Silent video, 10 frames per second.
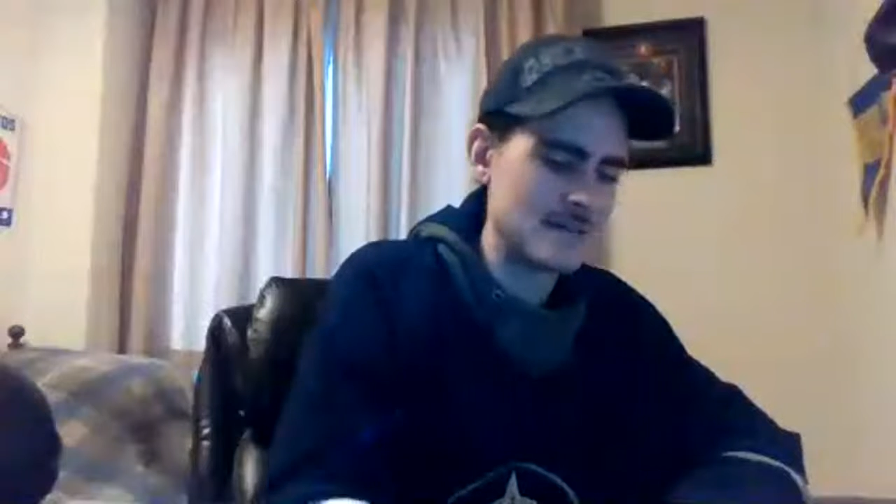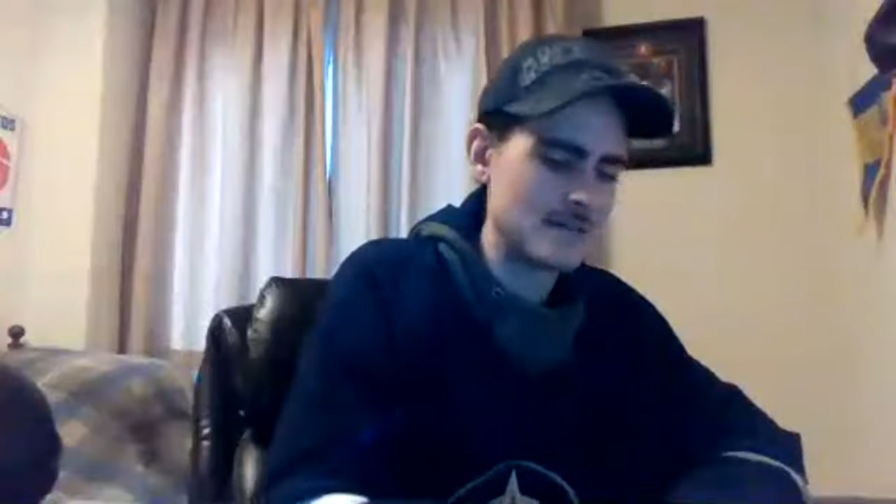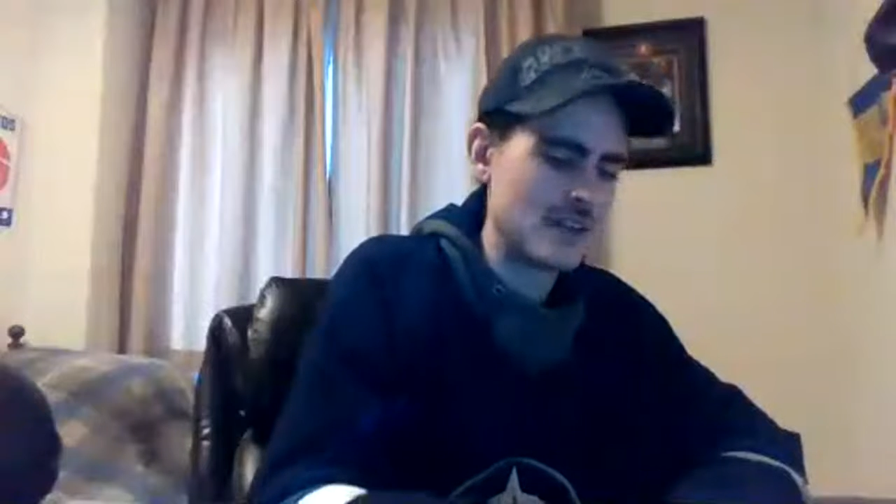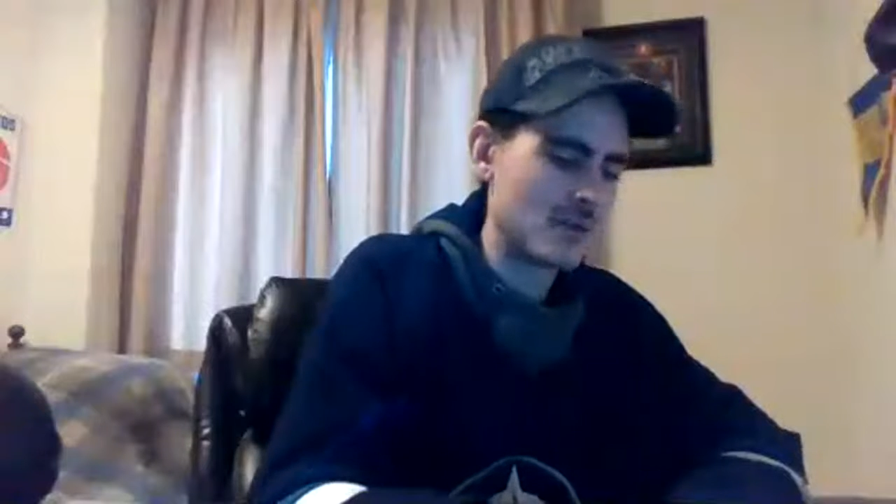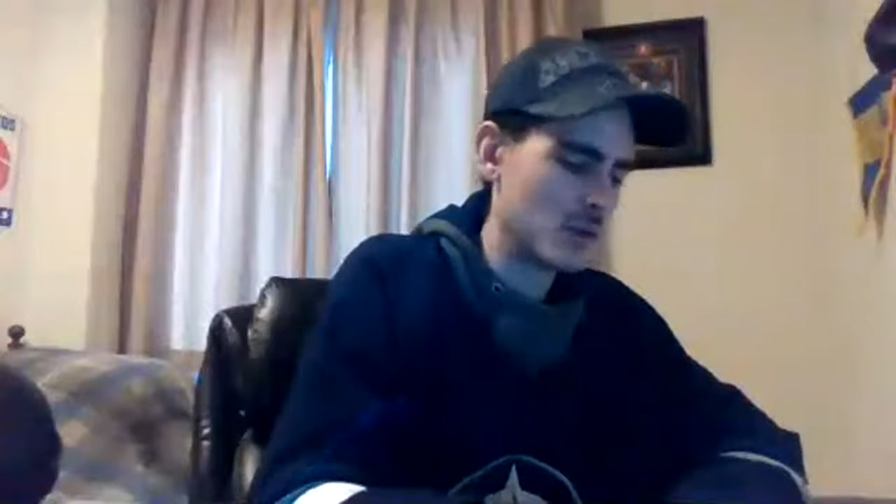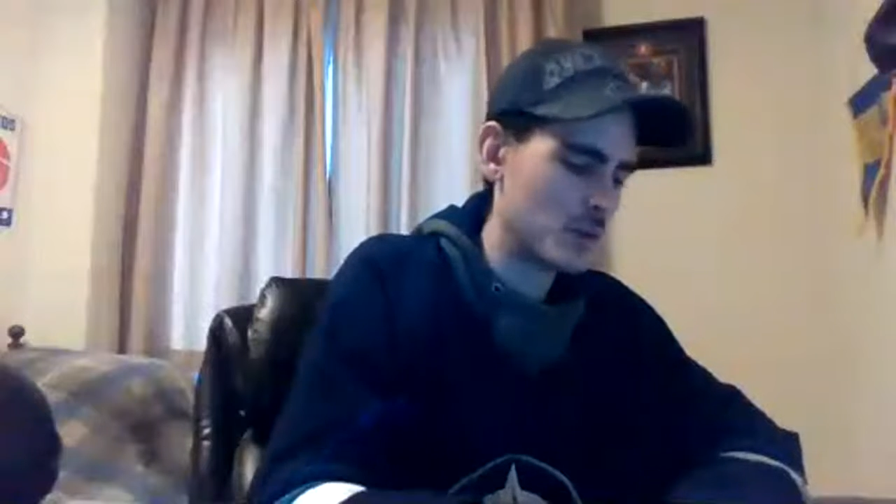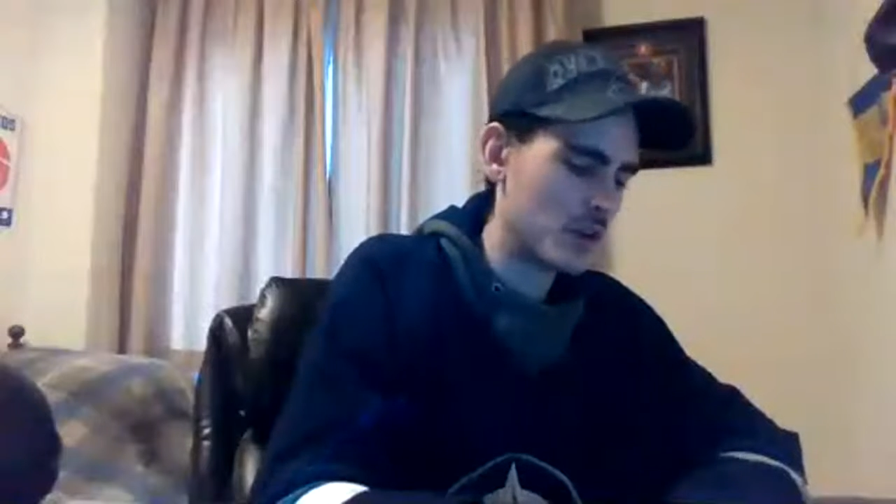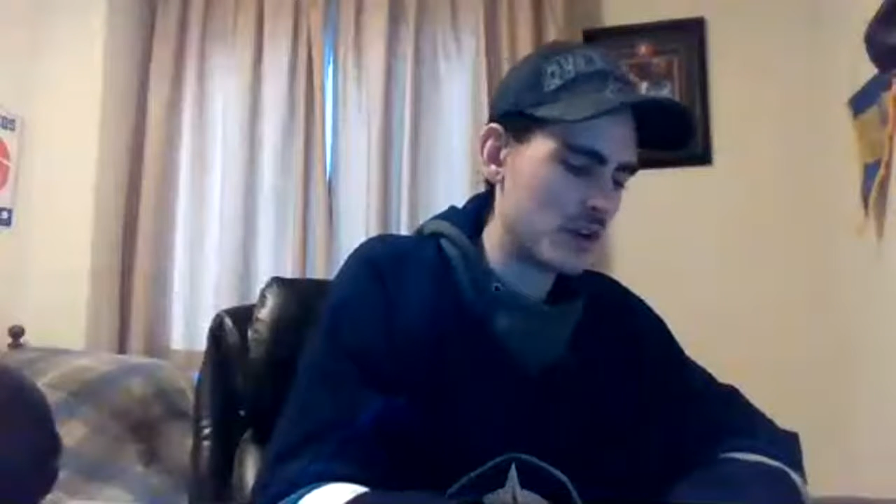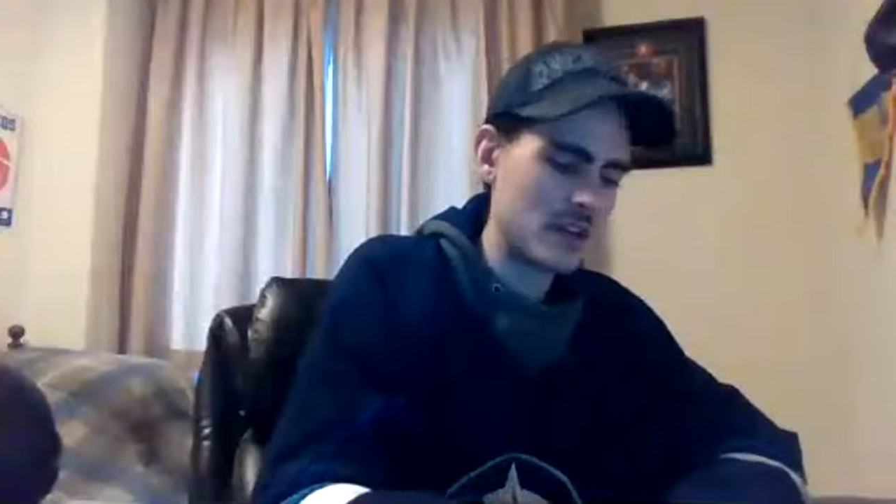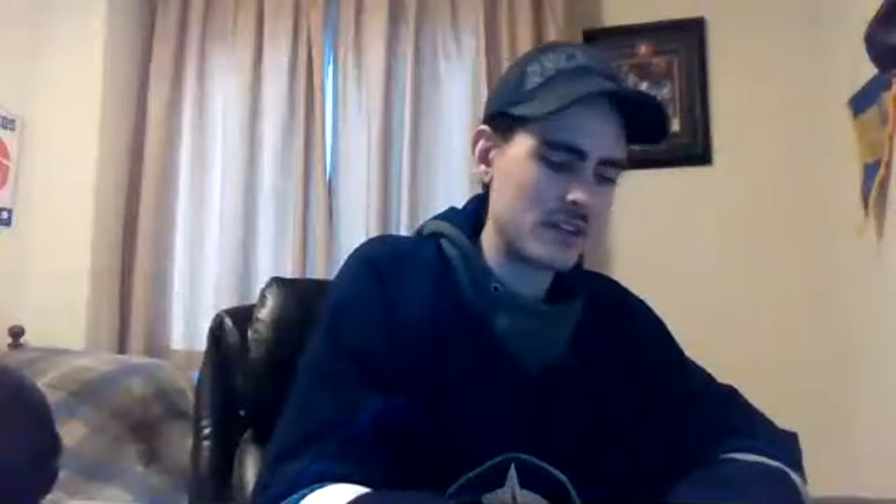They won
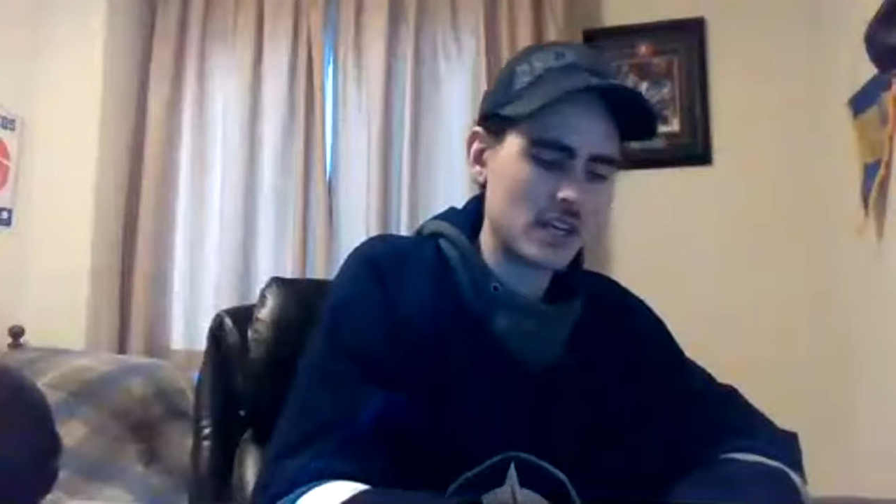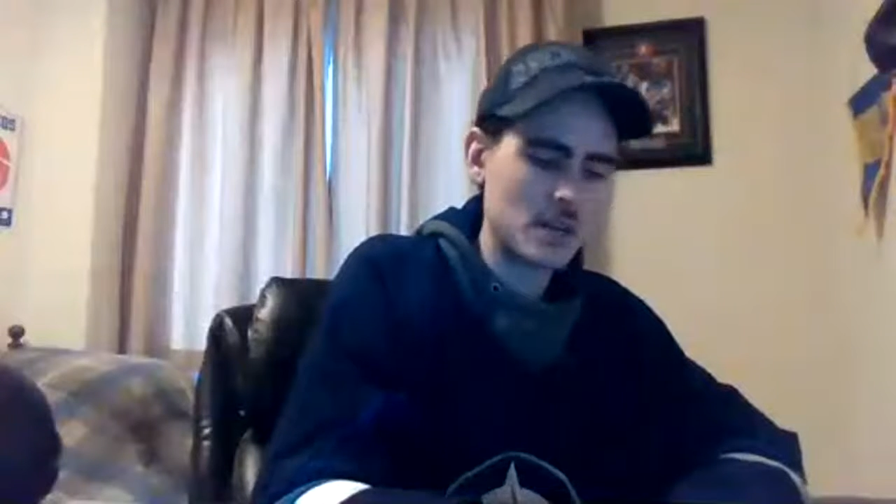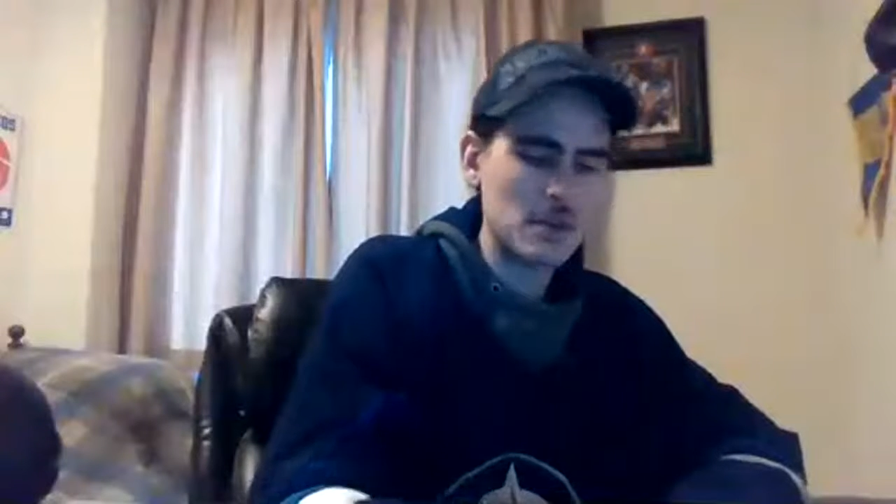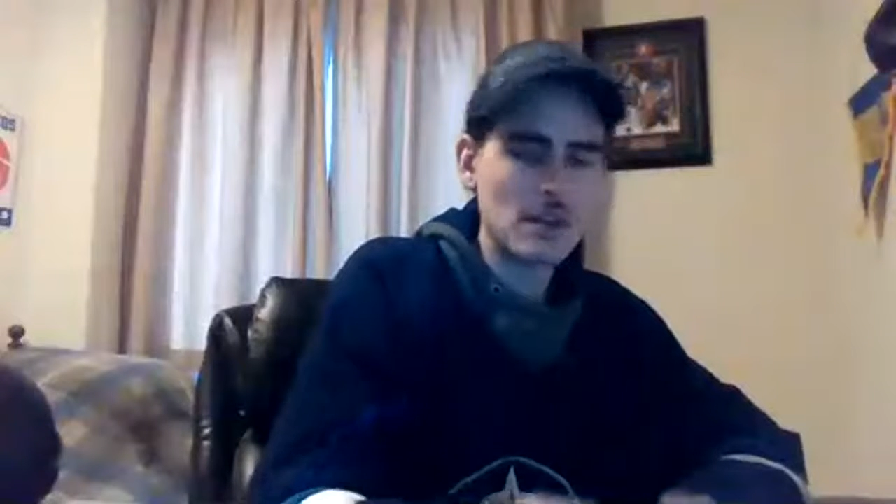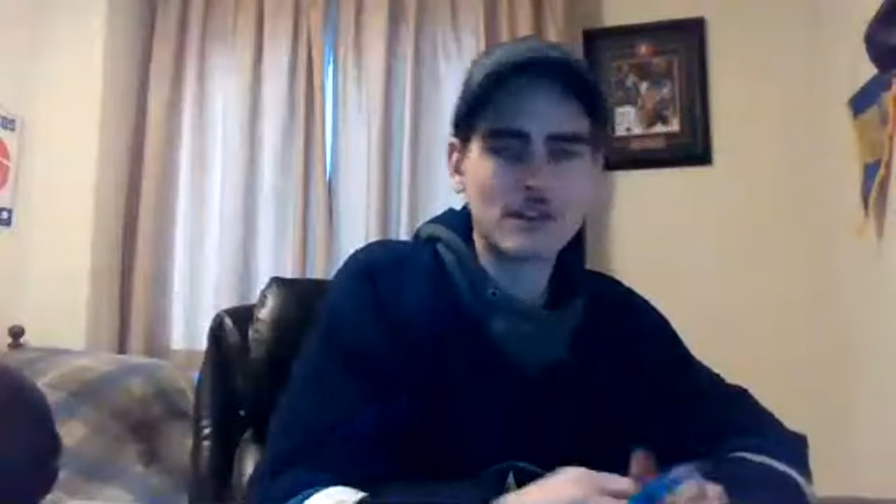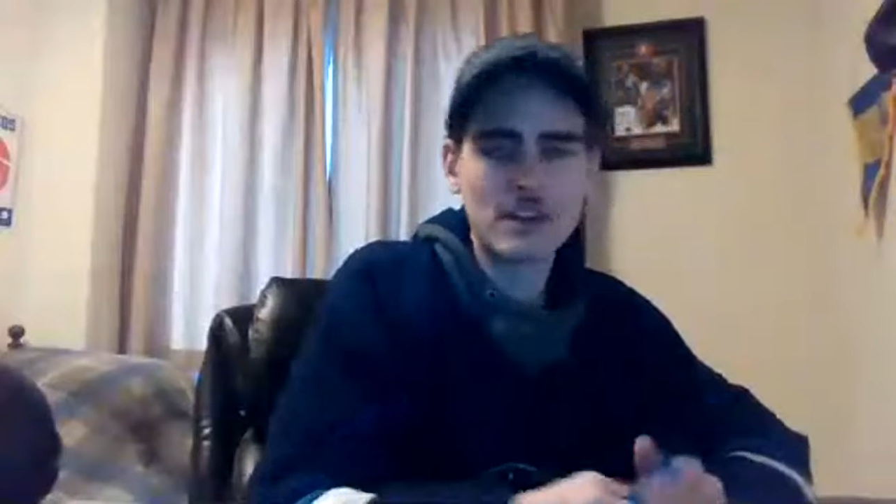1-0, coming off a